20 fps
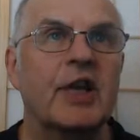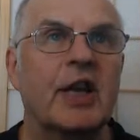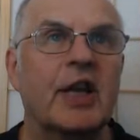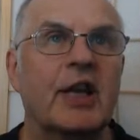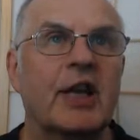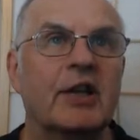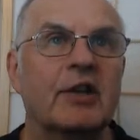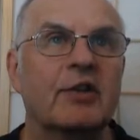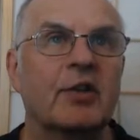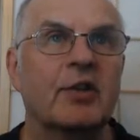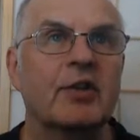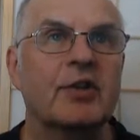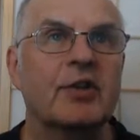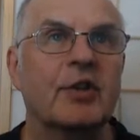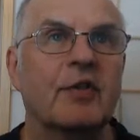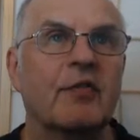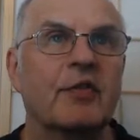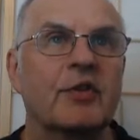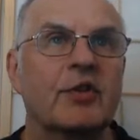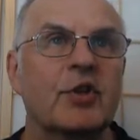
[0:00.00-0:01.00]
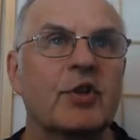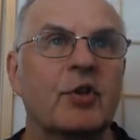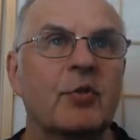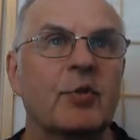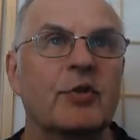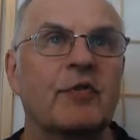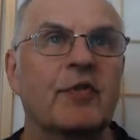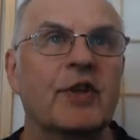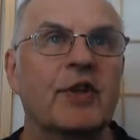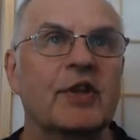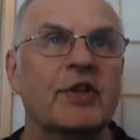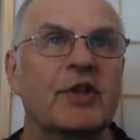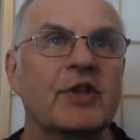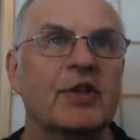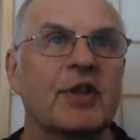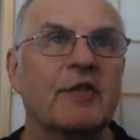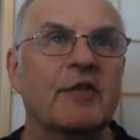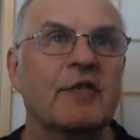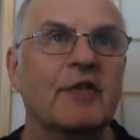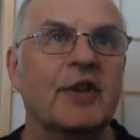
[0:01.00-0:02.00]
and dollar sign 2, which fixes
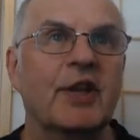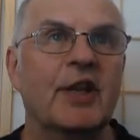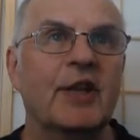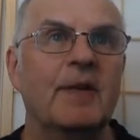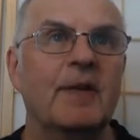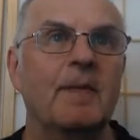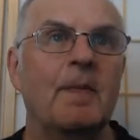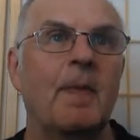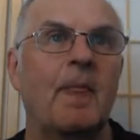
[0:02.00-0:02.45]
everything.